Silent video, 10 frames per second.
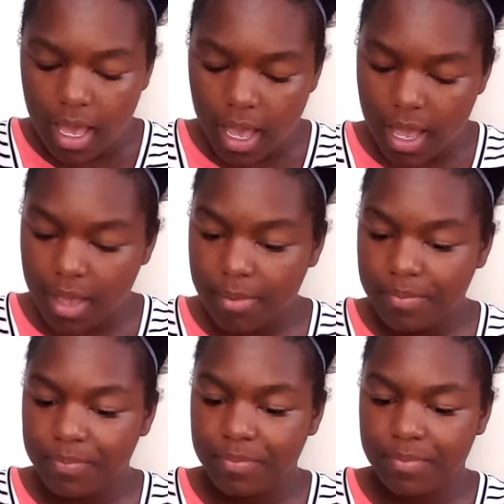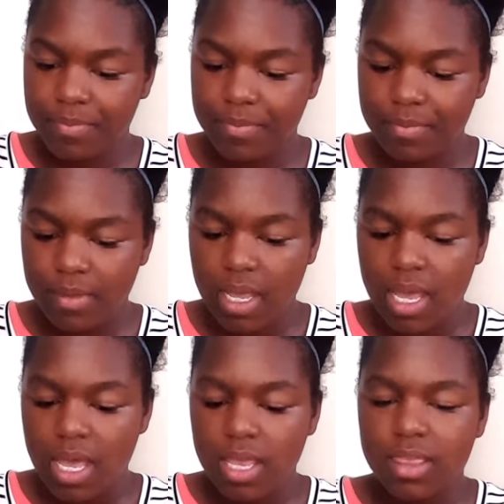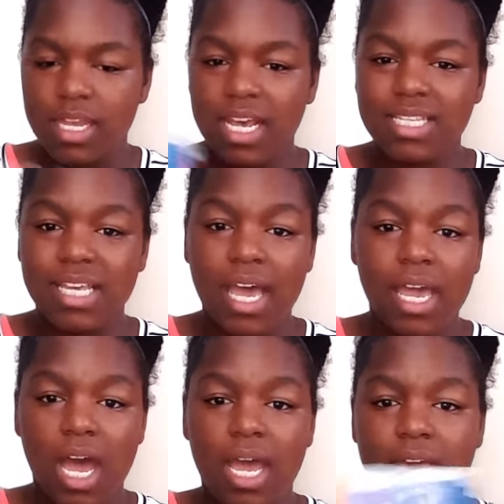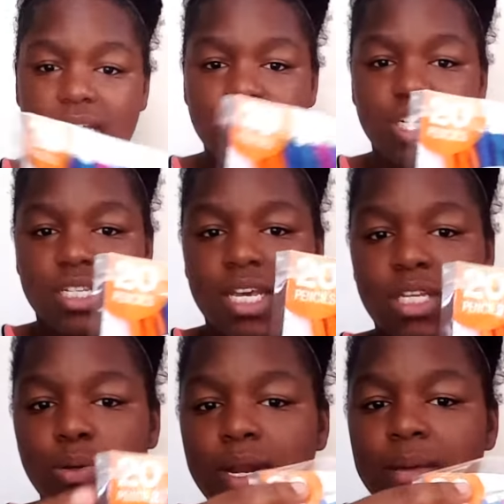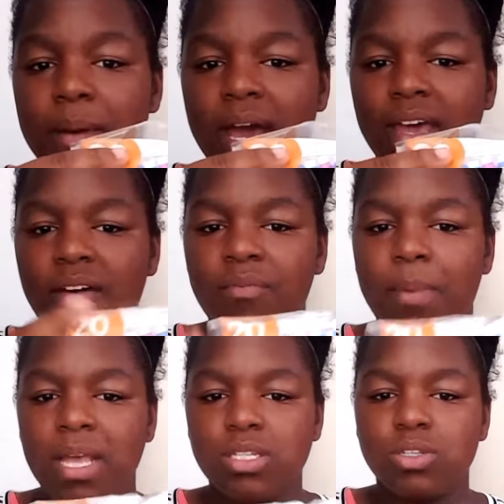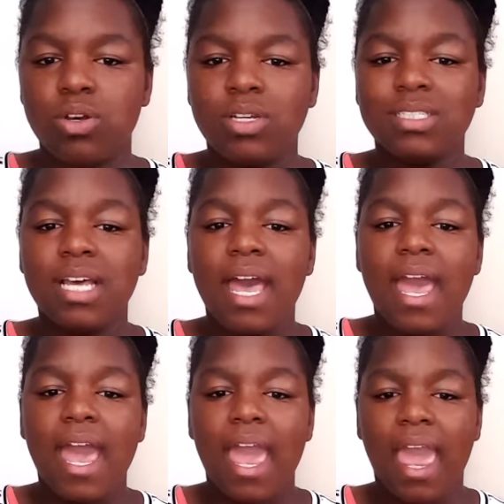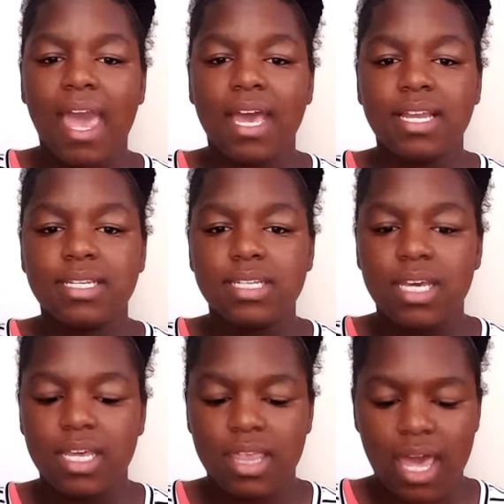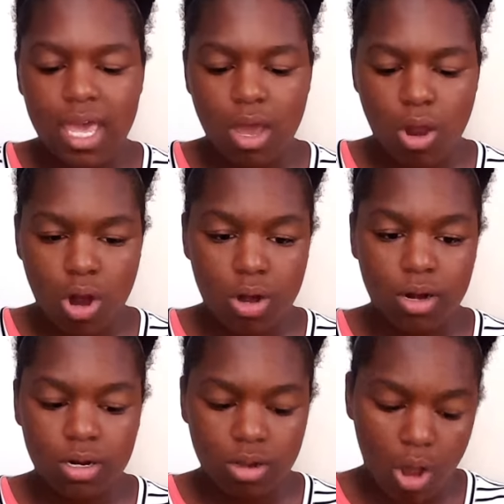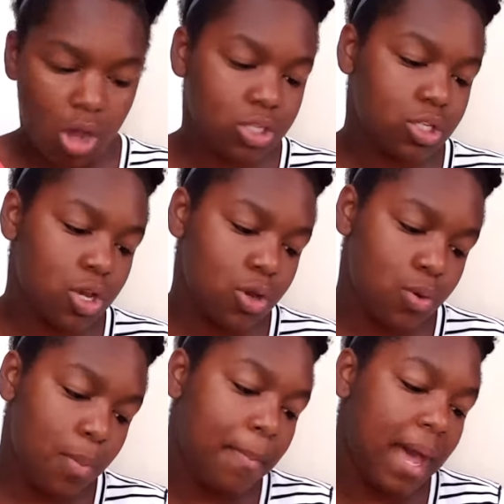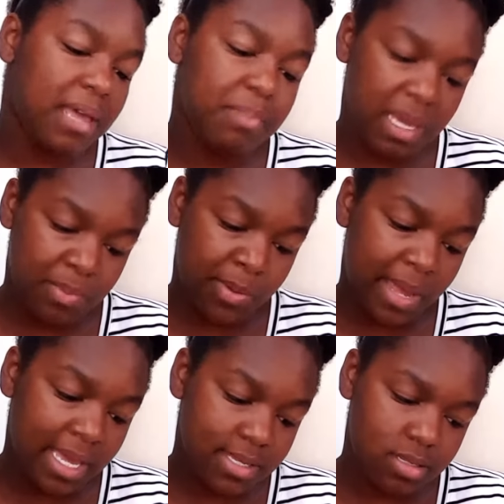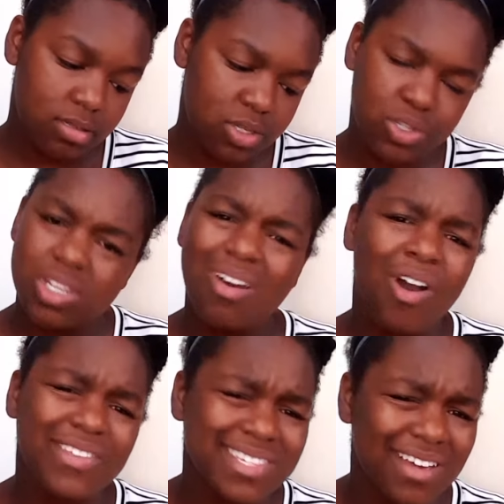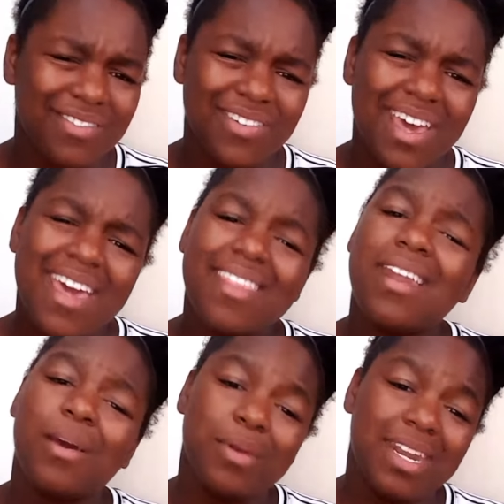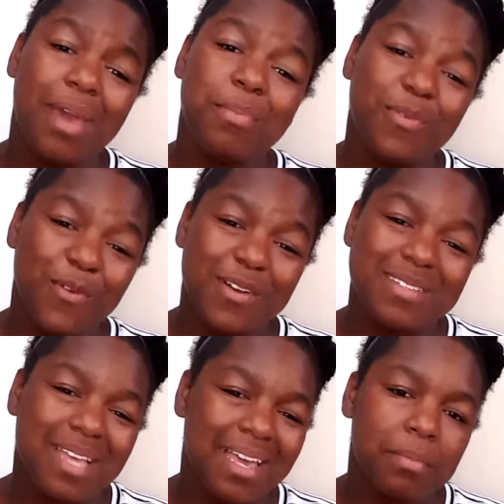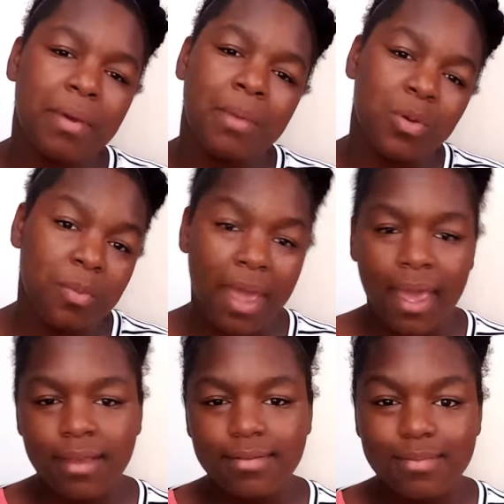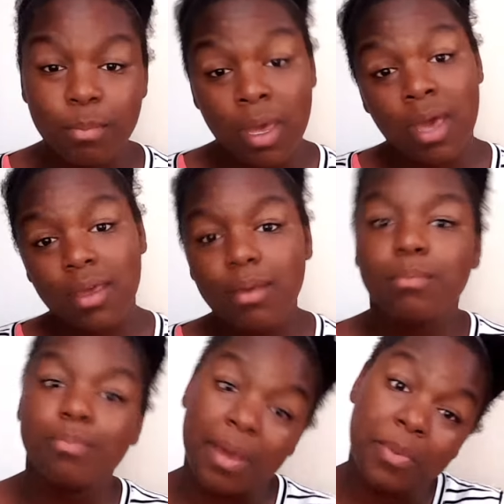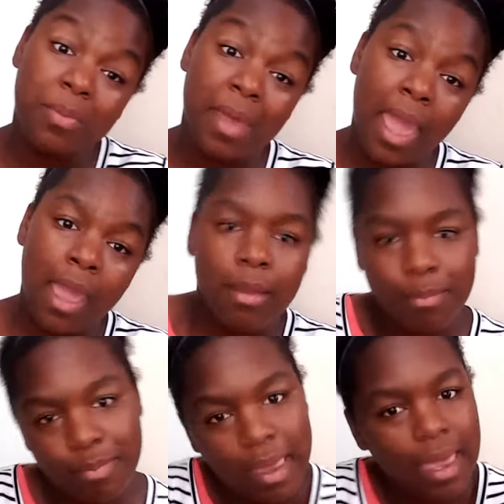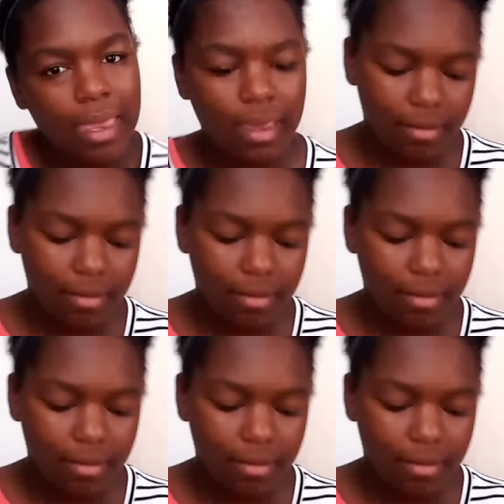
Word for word: Um, the next thing I got is just a 20 pack of pencils, and they are also by Papermate. Usually, all the stuff that I would get before is like Papermate, Bic, Papermate, Bic.